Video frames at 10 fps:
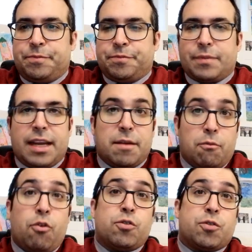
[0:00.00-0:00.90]
In a more
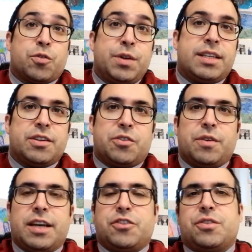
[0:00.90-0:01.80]
concrete
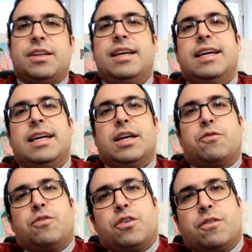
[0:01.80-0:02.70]
situation in
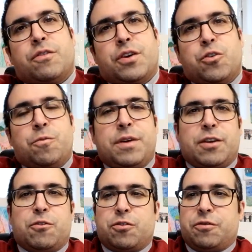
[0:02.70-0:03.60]
front of the European
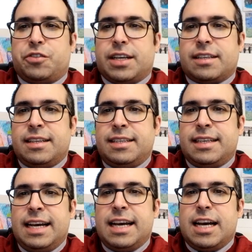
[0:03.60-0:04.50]
Court of Justice,
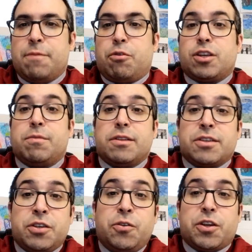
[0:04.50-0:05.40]
a possible
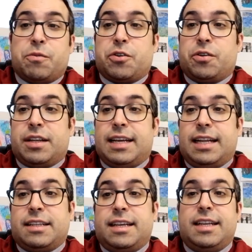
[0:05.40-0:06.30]
sodium content
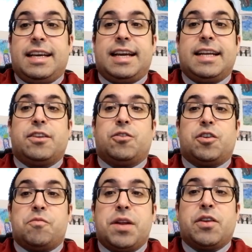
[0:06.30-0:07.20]
indicated on a
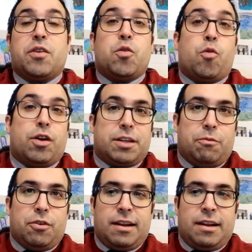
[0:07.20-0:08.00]
mineral water bottle